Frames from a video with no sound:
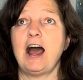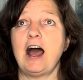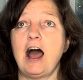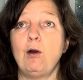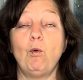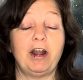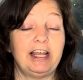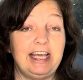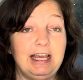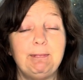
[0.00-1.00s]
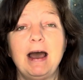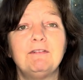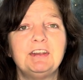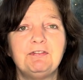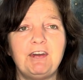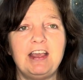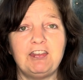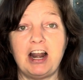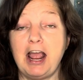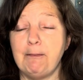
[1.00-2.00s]
I want to keep having faith,
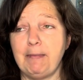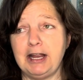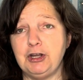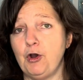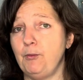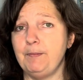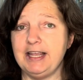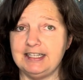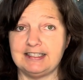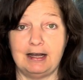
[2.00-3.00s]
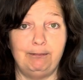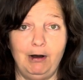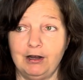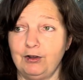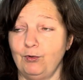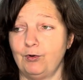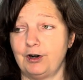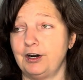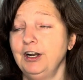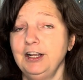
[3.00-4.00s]
and I am by no means a monk
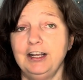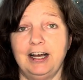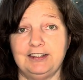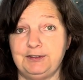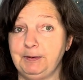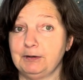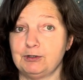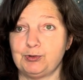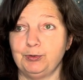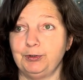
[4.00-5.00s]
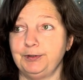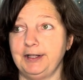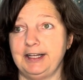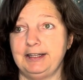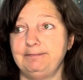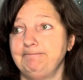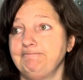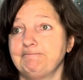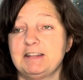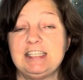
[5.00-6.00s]
or a spiritual
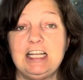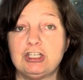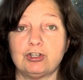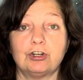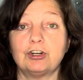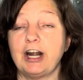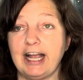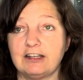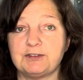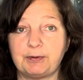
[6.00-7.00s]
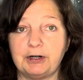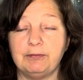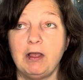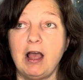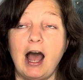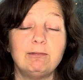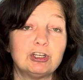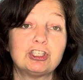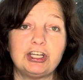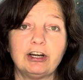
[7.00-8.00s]
teacher or expert. I'm
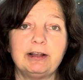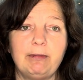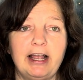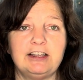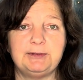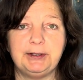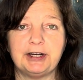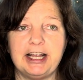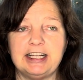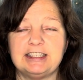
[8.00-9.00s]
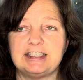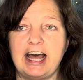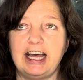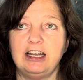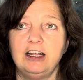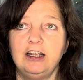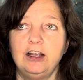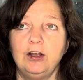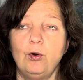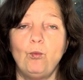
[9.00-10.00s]
just sharing my experience that
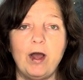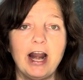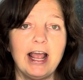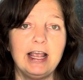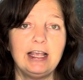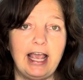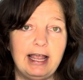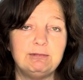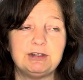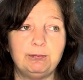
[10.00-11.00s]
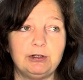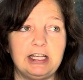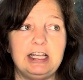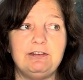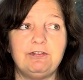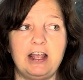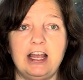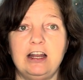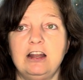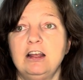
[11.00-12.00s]
when I came to believe
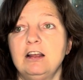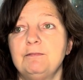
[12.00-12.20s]
in